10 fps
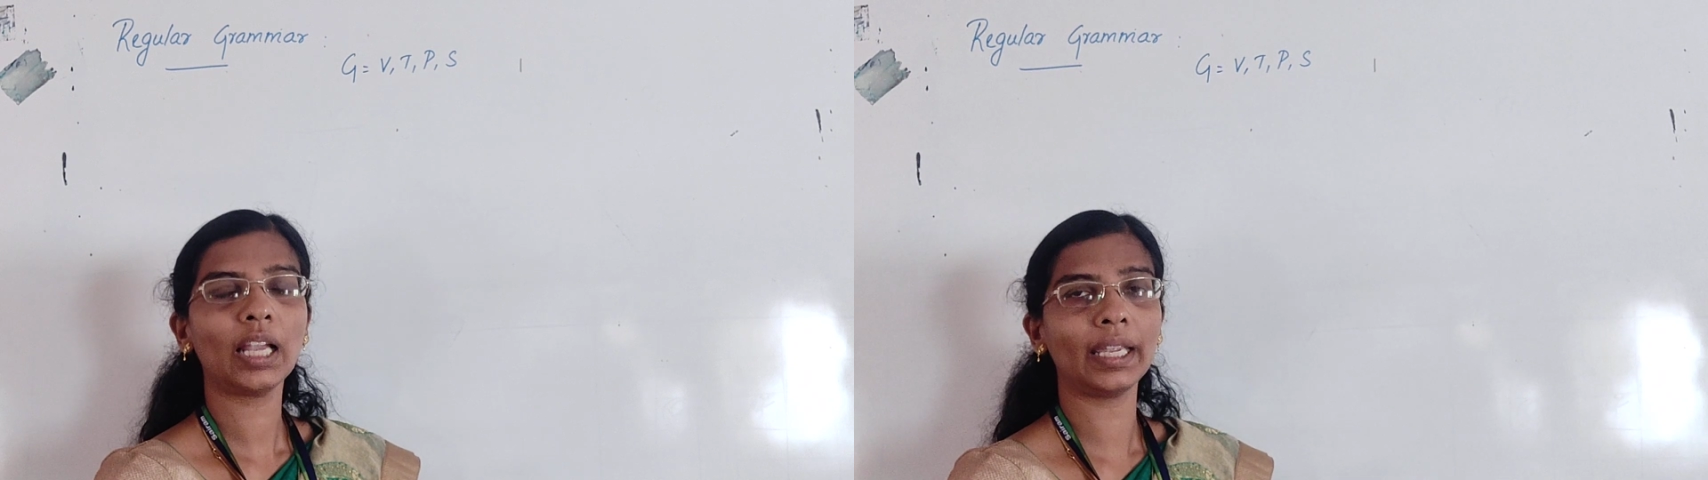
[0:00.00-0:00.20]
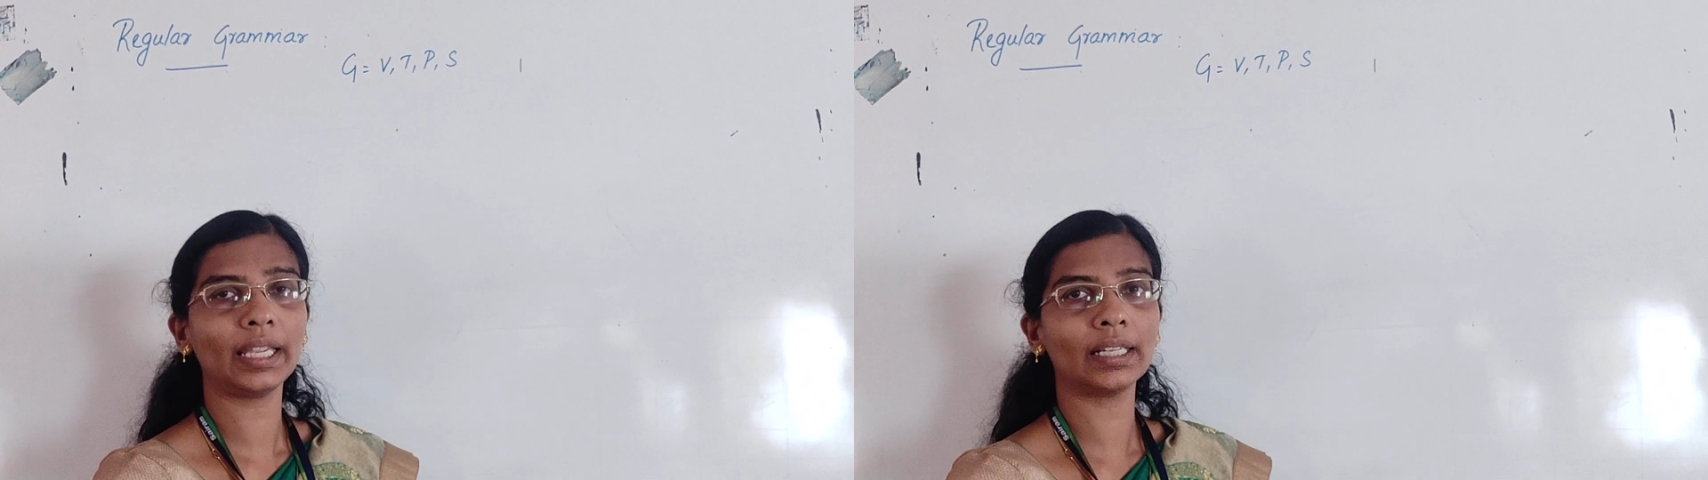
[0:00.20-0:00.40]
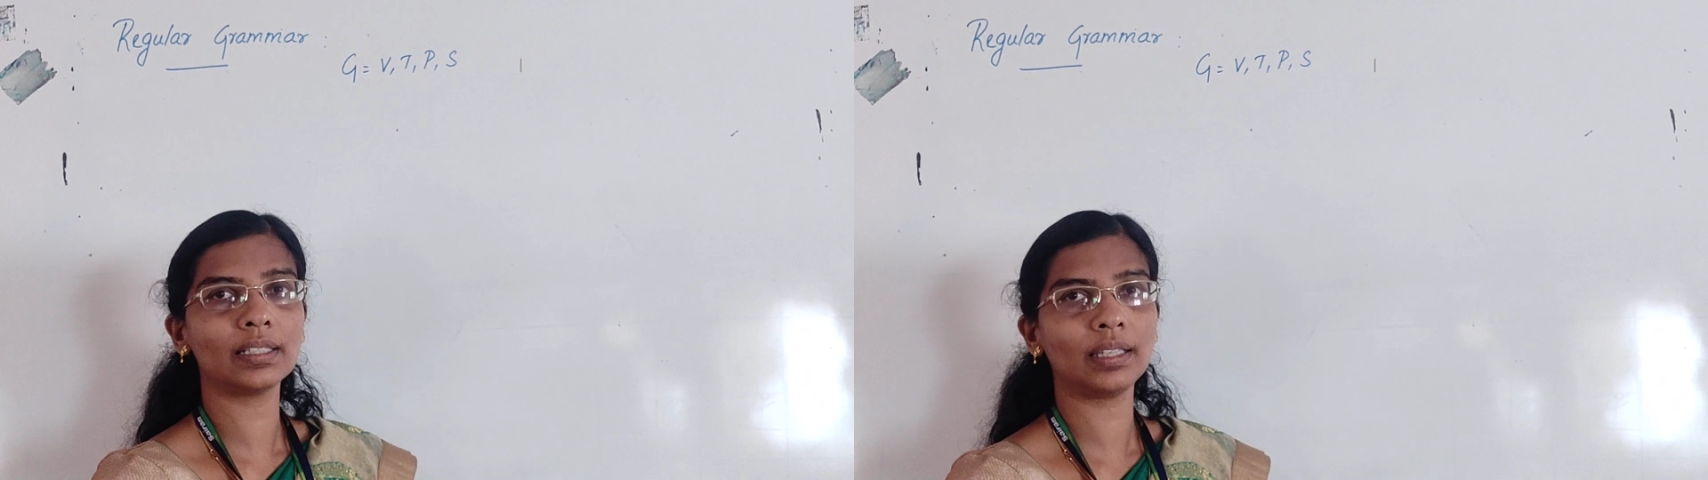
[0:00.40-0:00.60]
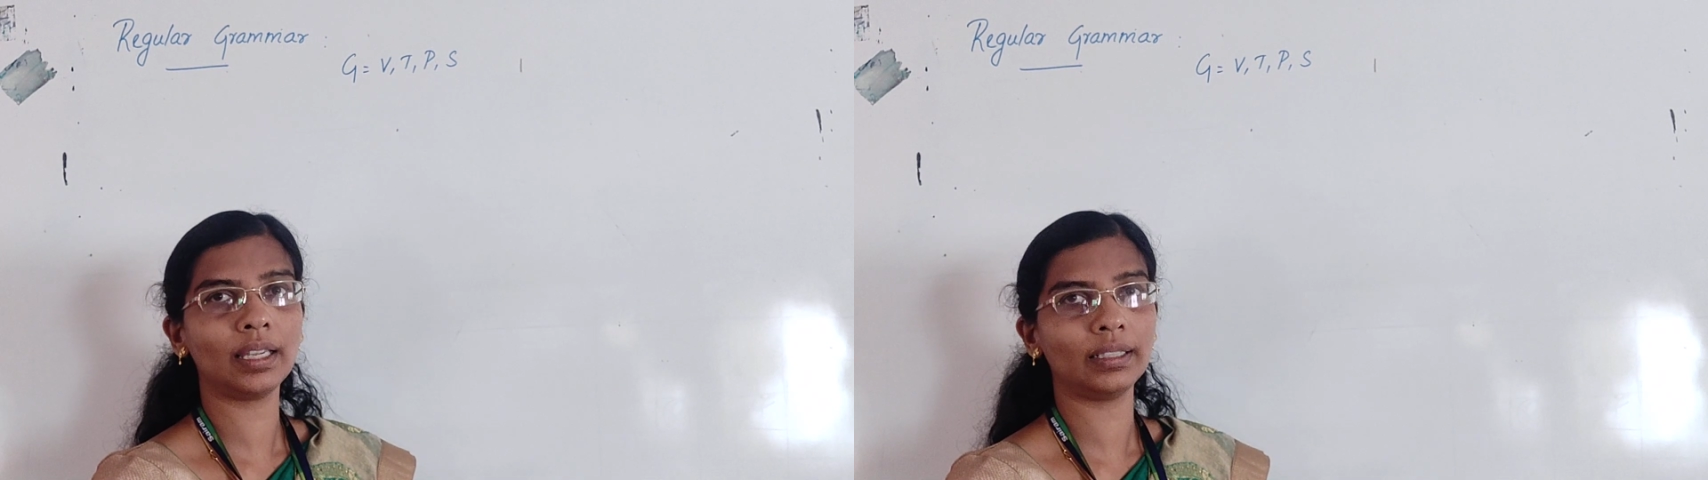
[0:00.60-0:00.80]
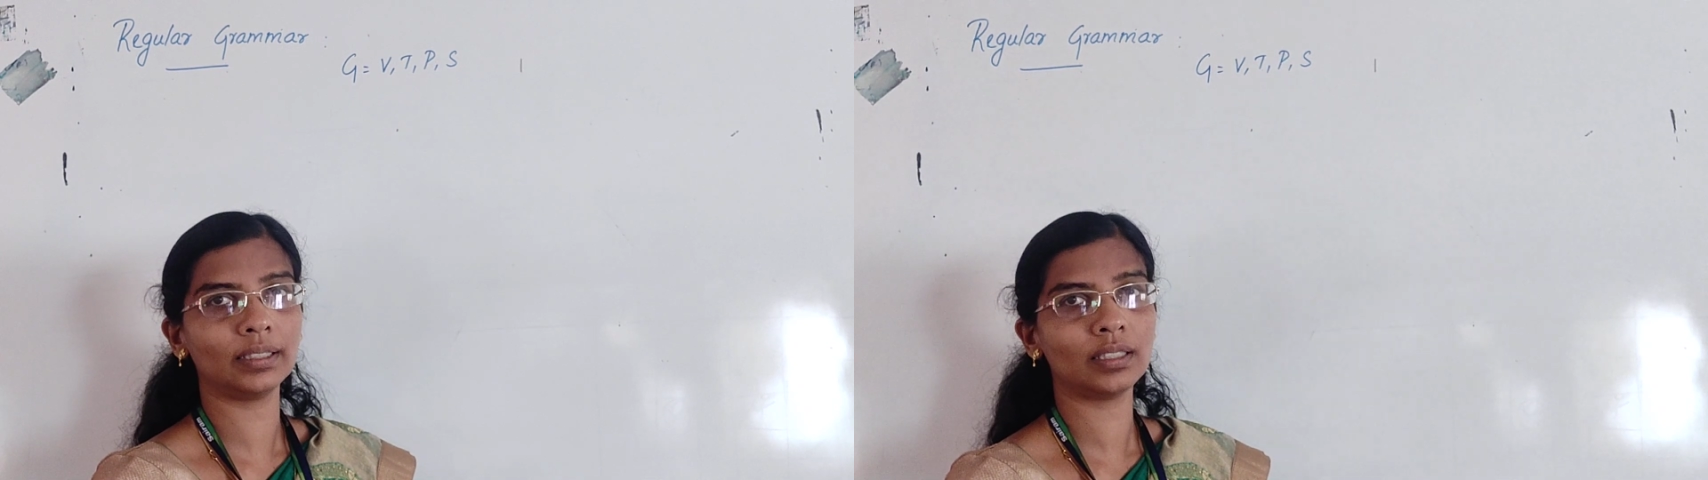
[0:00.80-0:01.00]
I can
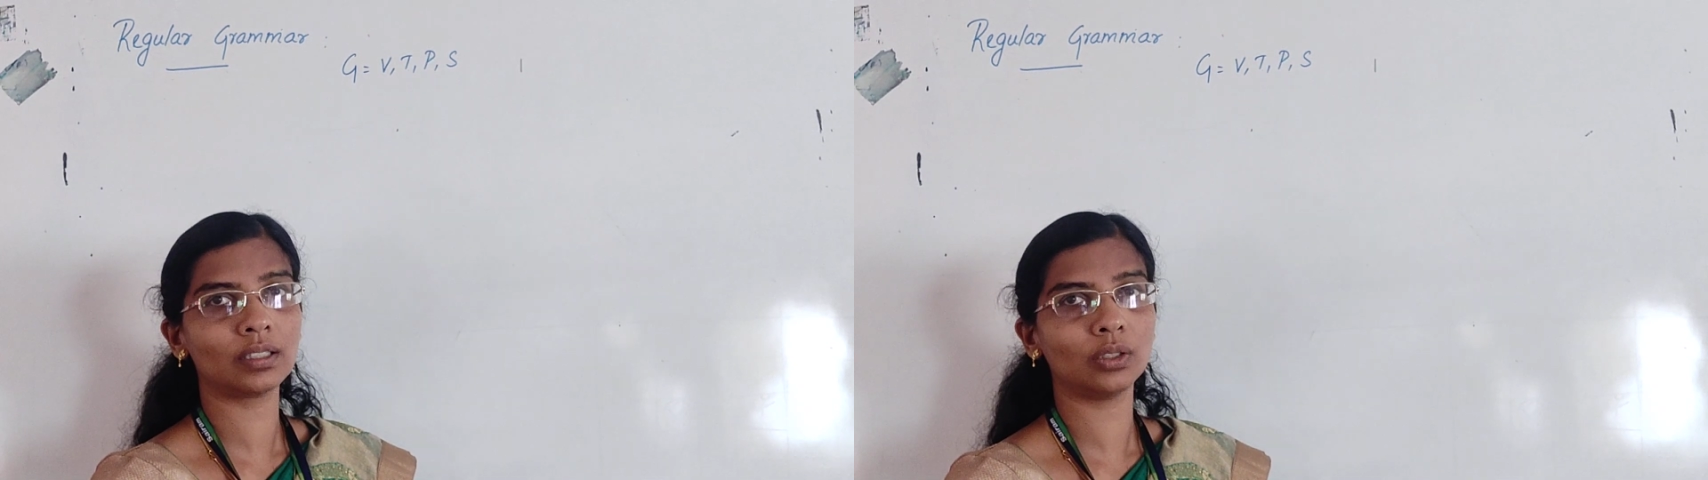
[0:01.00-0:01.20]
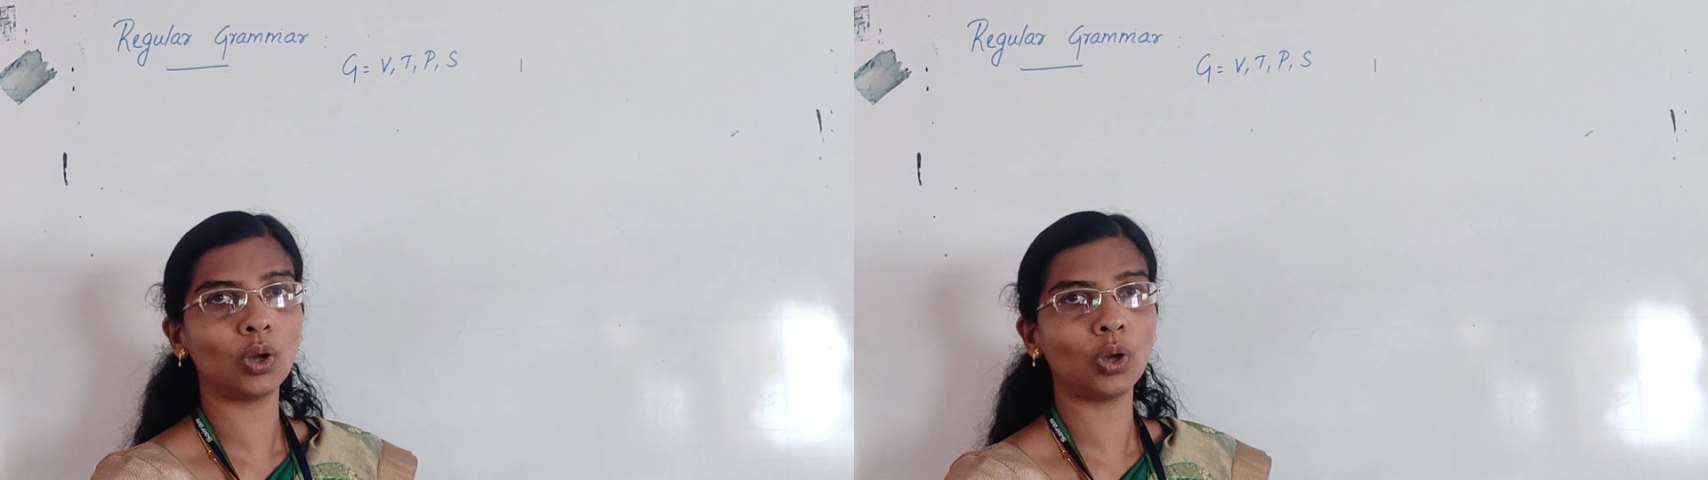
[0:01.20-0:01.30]
say it is